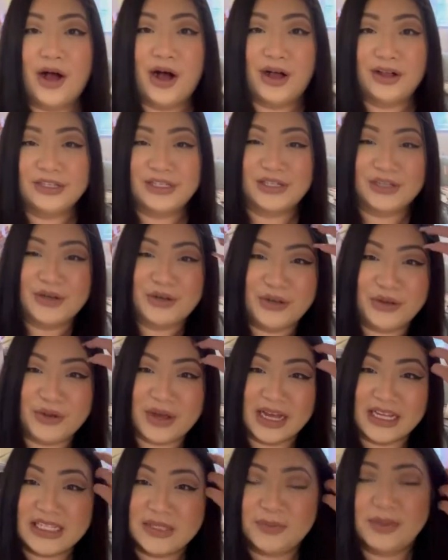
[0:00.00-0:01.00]
Also, you
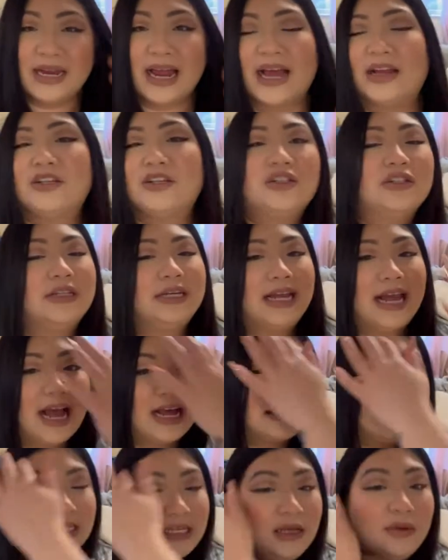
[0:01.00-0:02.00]
guys been actually
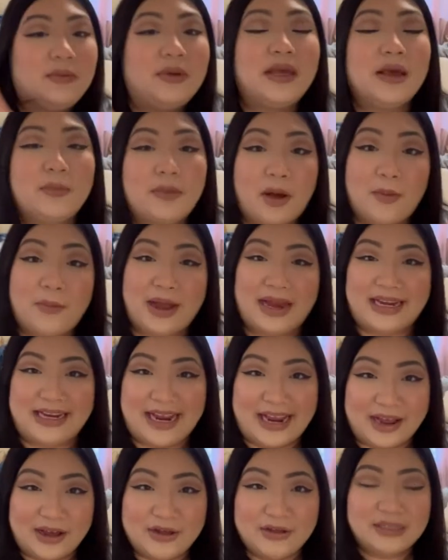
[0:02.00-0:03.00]
asking me about my
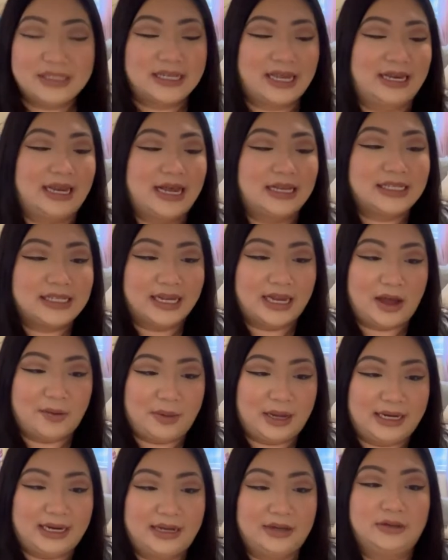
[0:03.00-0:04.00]
nails. Yes, I got my
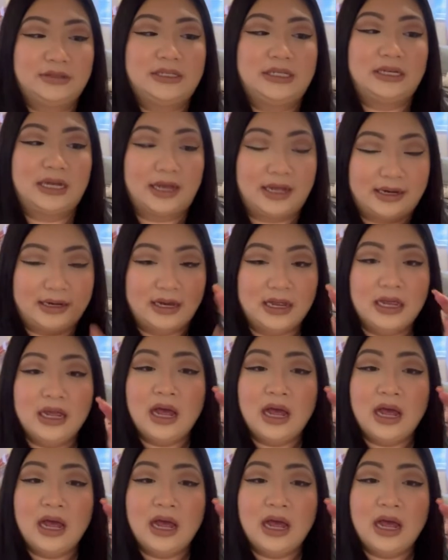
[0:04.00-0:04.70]
nails done.